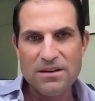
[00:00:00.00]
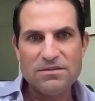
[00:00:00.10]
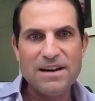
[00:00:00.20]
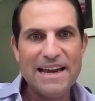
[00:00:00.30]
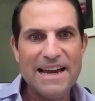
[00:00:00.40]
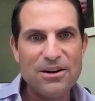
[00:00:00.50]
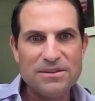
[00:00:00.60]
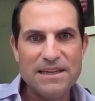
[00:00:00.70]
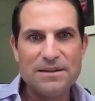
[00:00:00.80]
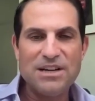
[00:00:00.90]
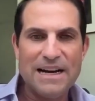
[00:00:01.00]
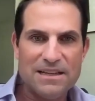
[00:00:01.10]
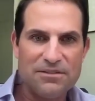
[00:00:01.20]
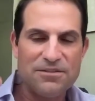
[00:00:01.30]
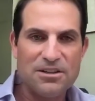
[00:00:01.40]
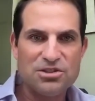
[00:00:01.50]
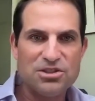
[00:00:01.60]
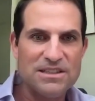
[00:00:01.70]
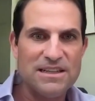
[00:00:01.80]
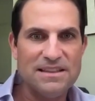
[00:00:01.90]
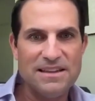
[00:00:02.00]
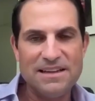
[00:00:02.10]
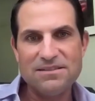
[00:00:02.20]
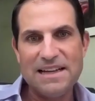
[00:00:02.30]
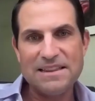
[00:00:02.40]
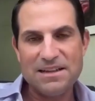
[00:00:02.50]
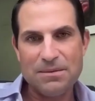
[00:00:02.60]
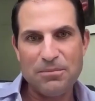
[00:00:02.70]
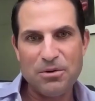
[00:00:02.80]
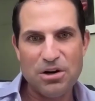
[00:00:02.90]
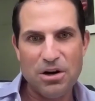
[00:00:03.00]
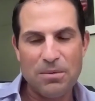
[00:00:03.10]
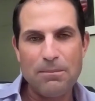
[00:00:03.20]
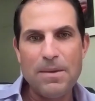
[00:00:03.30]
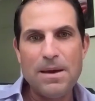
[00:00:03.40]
lay out the objective function and then let the computer